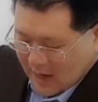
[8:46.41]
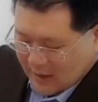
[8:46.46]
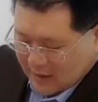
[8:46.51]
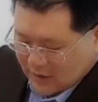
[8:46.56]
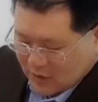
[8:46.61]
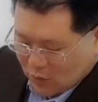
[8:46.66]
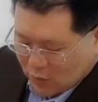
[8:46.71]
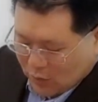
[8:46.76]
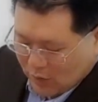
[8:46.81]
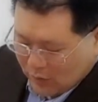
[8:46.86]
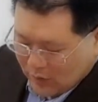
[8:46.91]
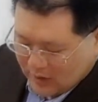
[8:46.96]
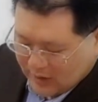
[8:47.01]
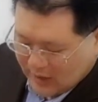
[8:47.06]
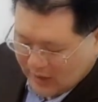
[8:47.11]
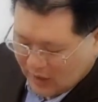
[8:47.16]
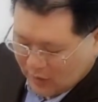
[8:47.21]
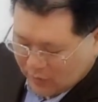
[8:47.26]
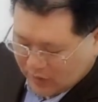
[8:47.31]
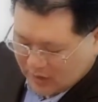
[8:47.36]
So when we're
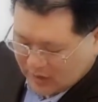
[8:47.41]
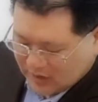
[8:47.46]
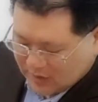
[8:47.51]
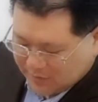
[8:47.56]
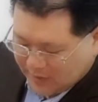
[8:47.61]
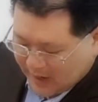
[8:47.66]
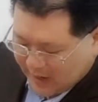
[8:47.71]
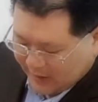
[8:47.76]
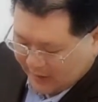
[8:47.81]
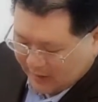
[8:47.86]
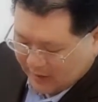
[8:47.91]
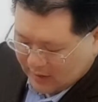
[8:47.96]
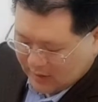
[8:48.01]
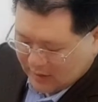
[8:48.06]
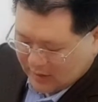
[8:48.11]
dealing with the spine,